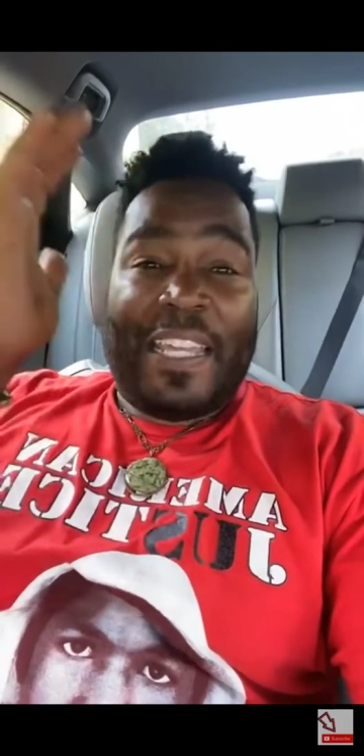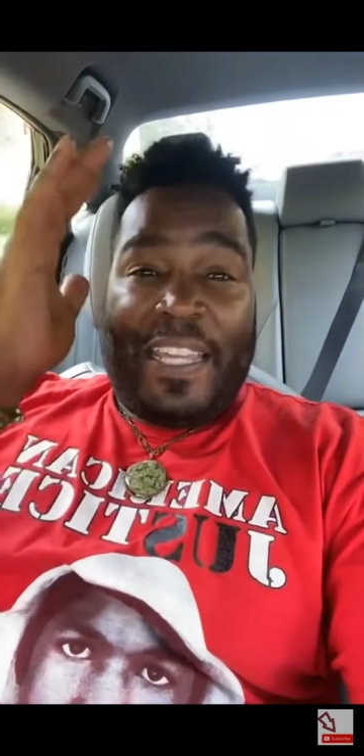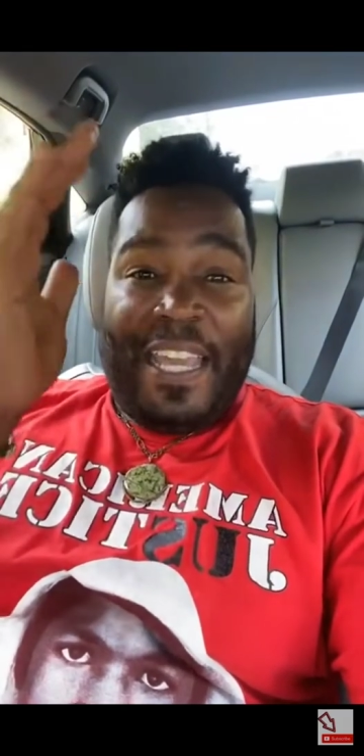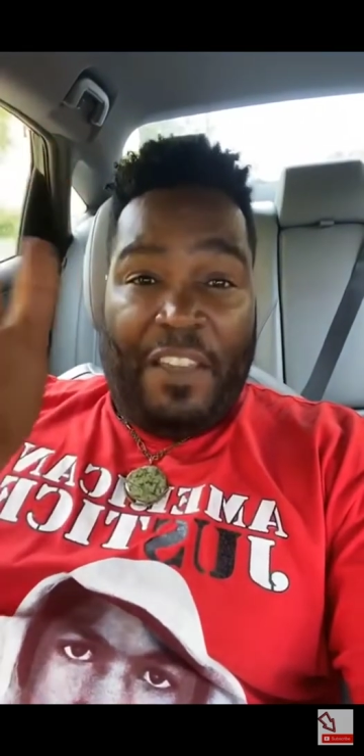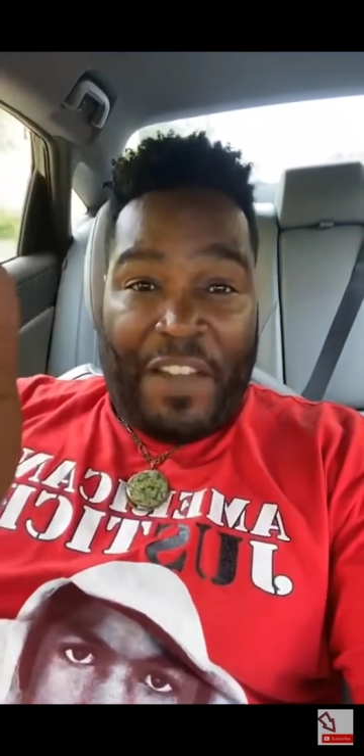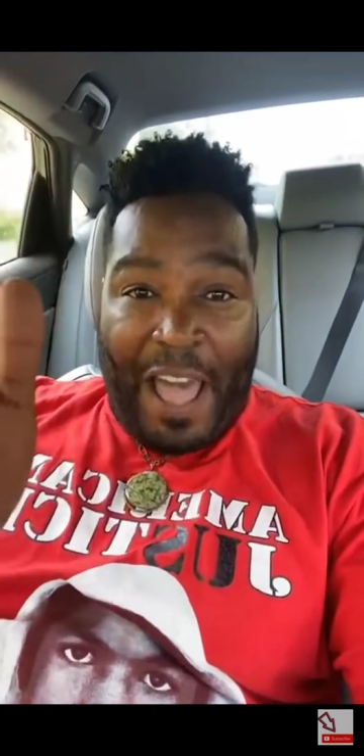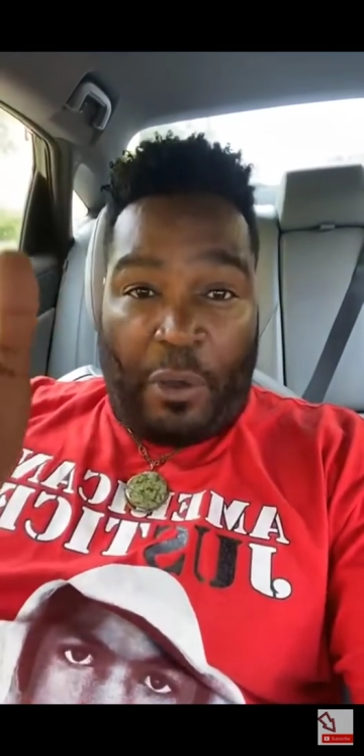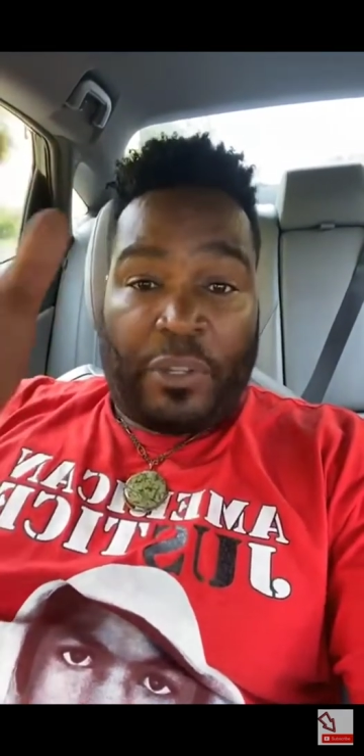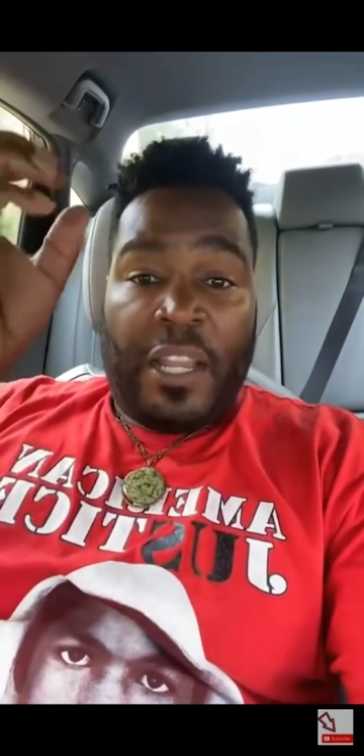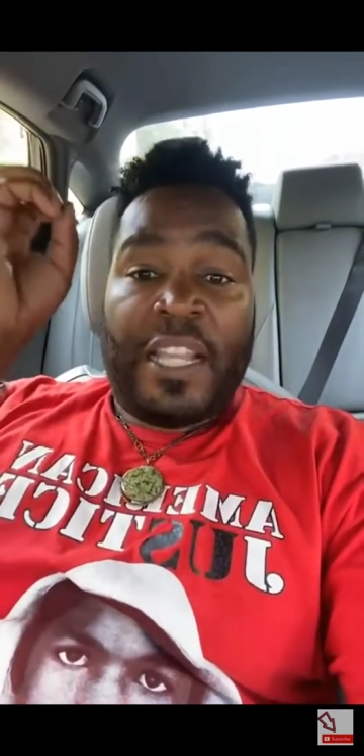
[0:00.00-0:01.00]
give
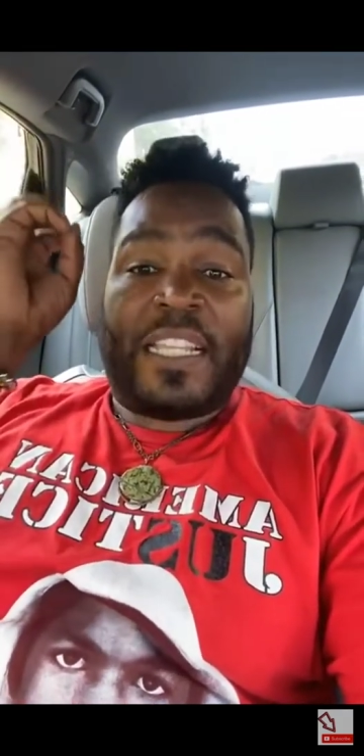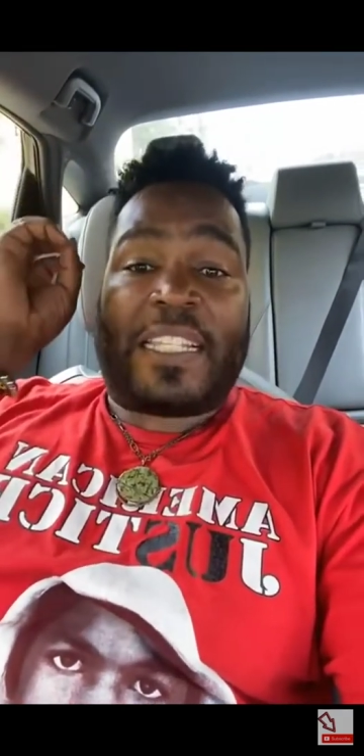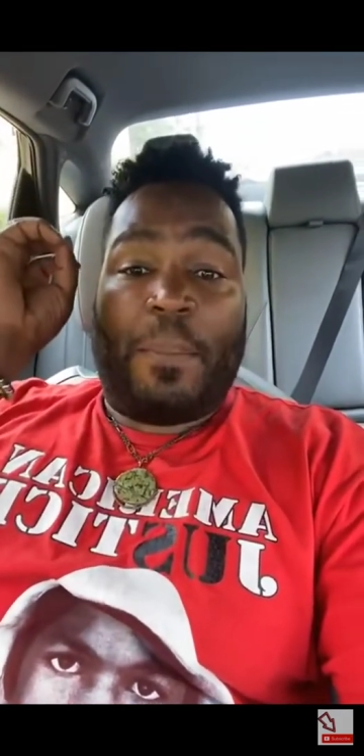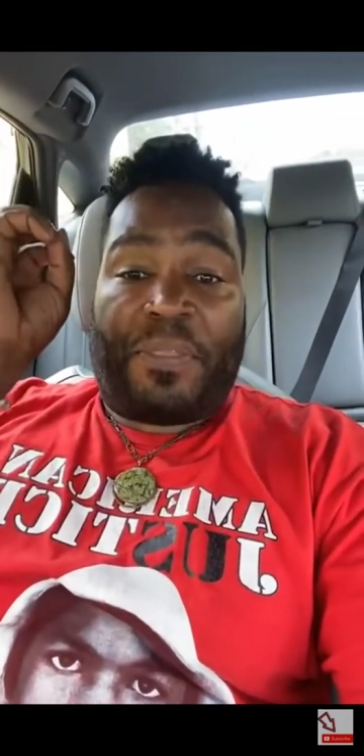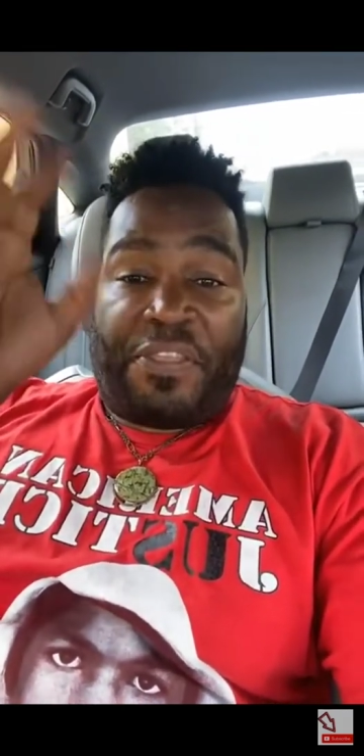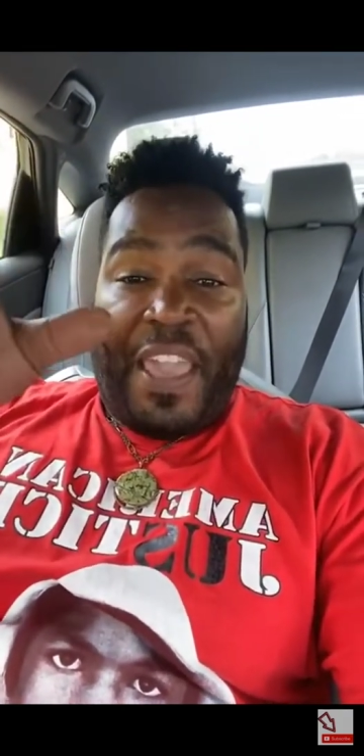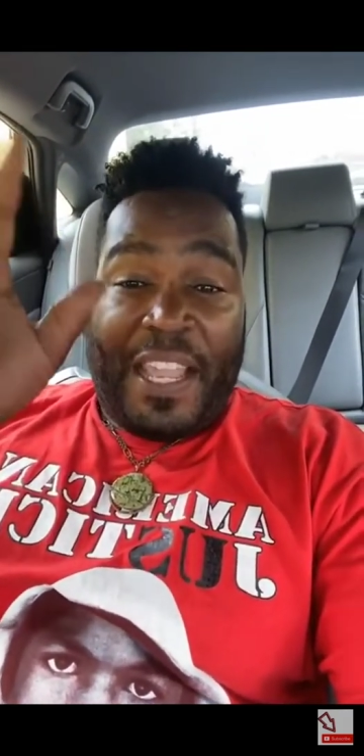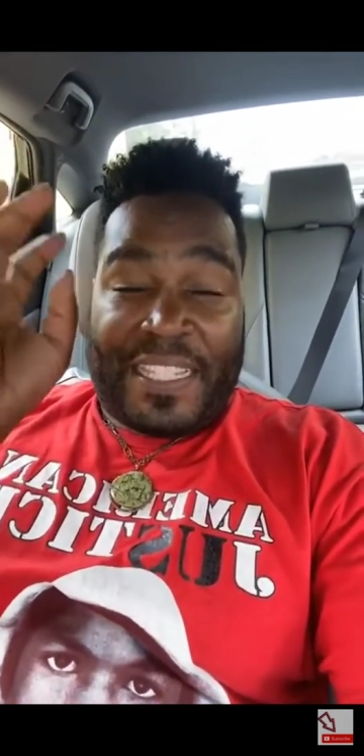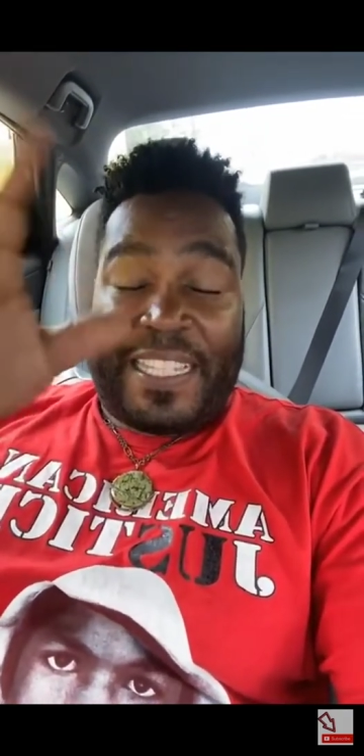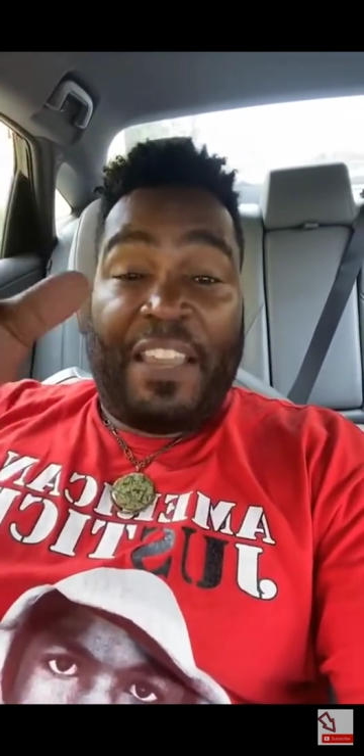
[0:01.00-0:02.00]
out some
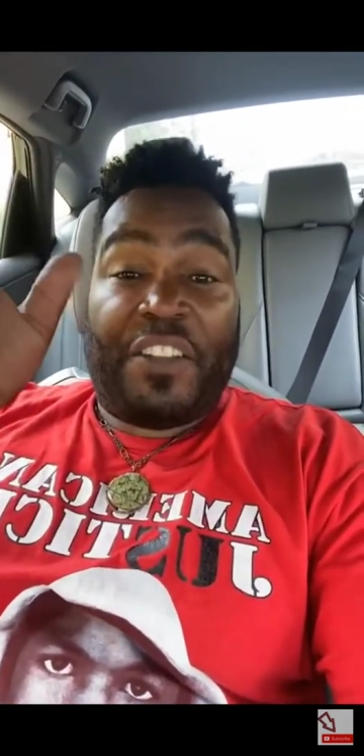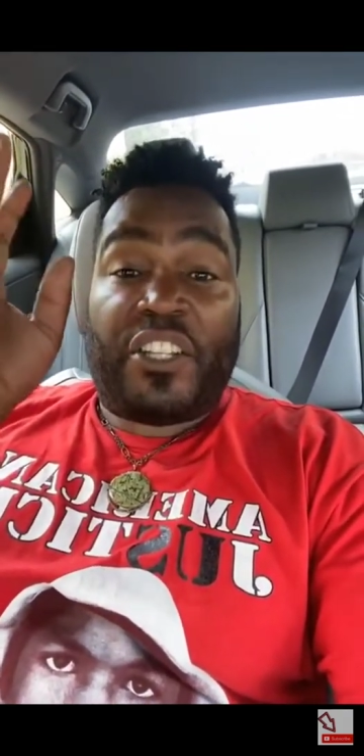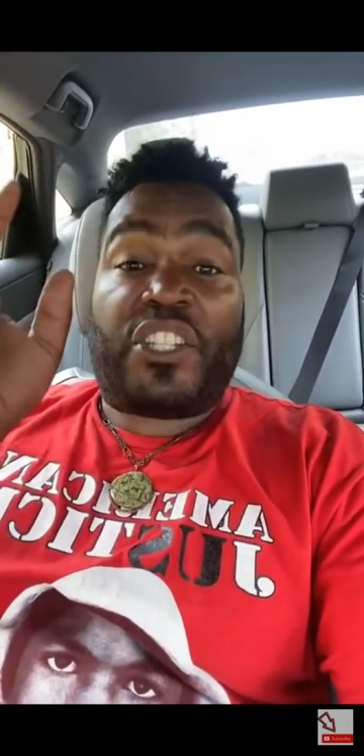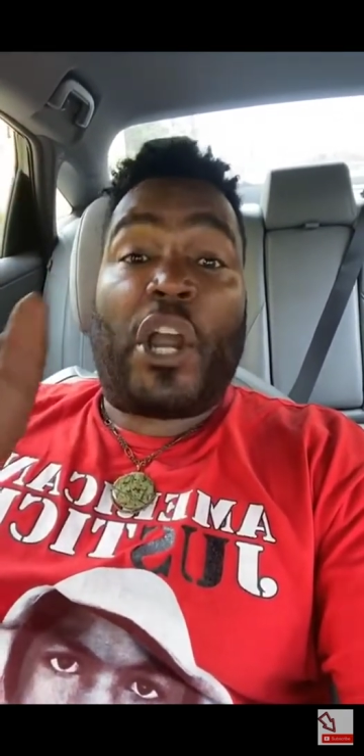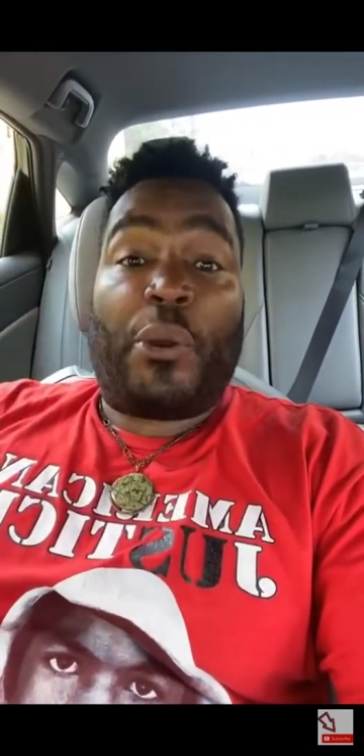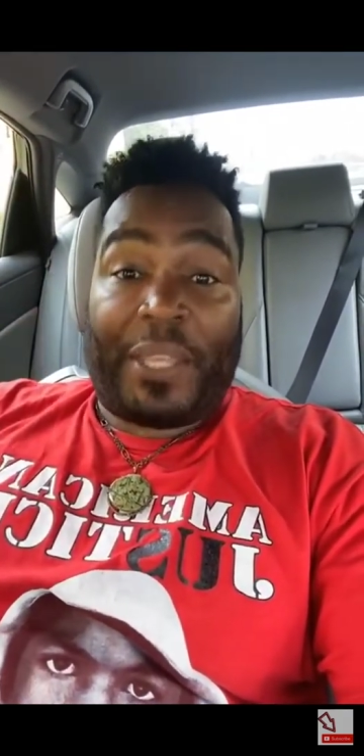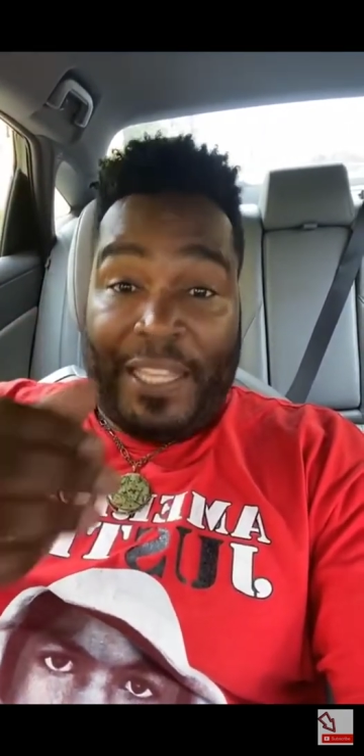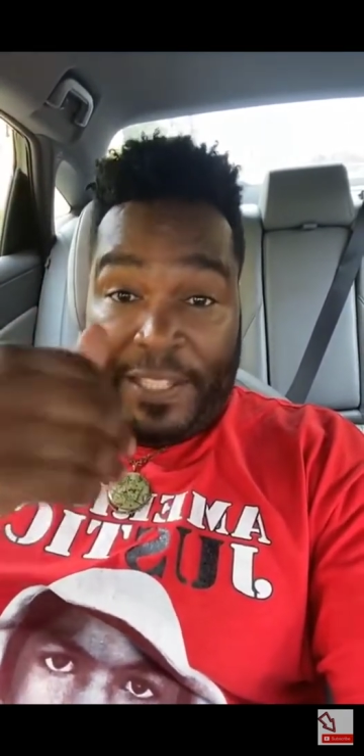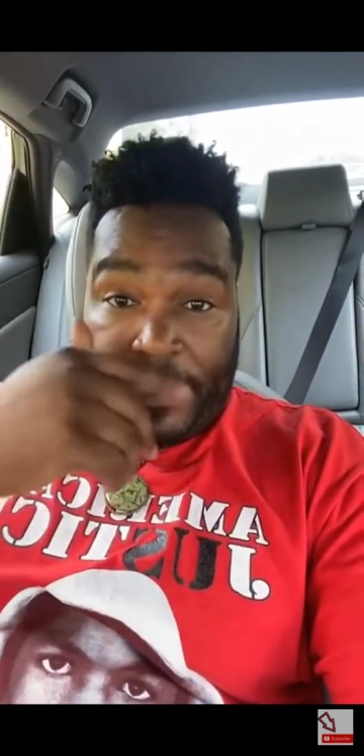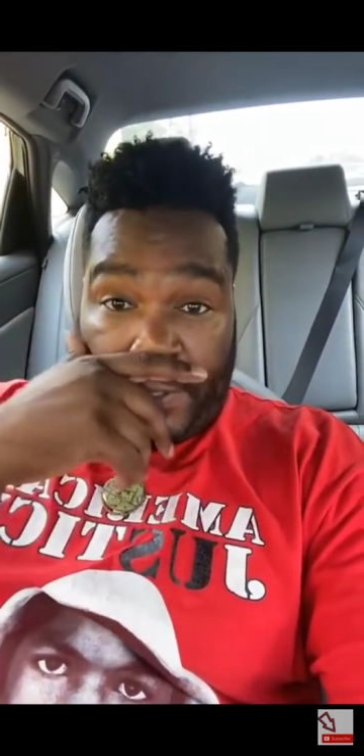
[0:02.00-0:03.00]
Thanksgiving
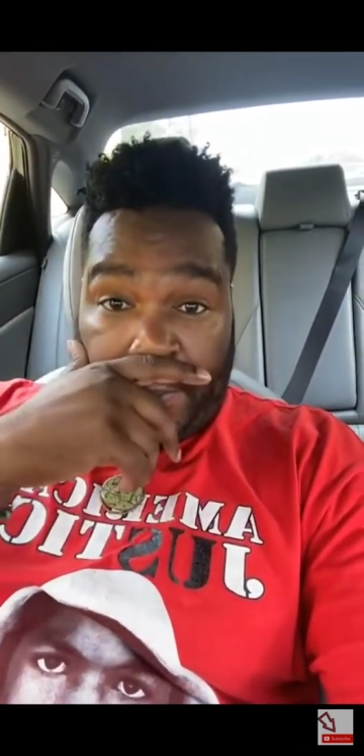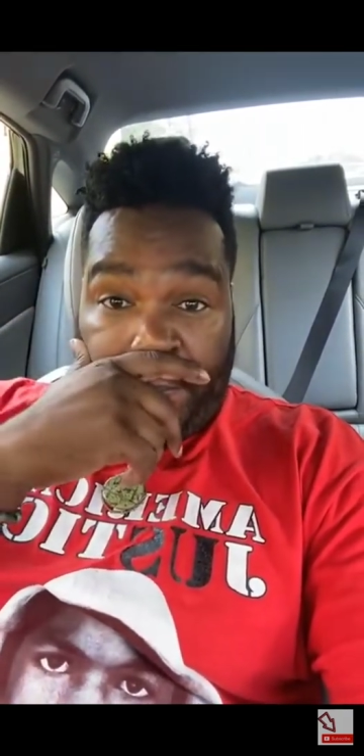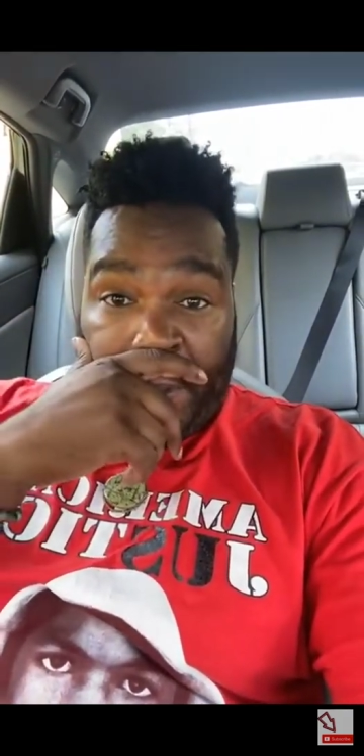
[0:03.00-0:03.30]
turkeys,